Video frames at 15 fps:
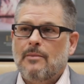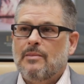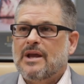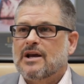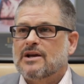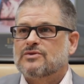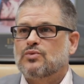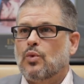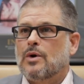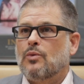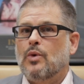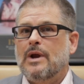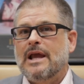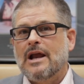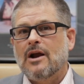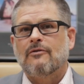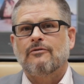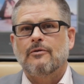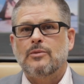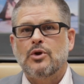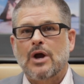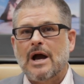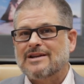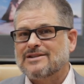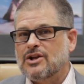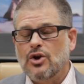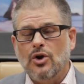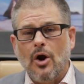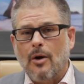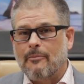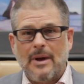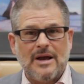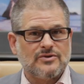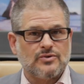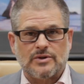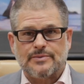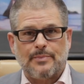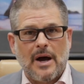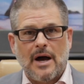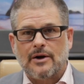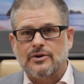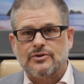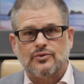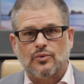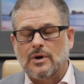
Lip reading: because when we hear from you guys, and you're our best responders,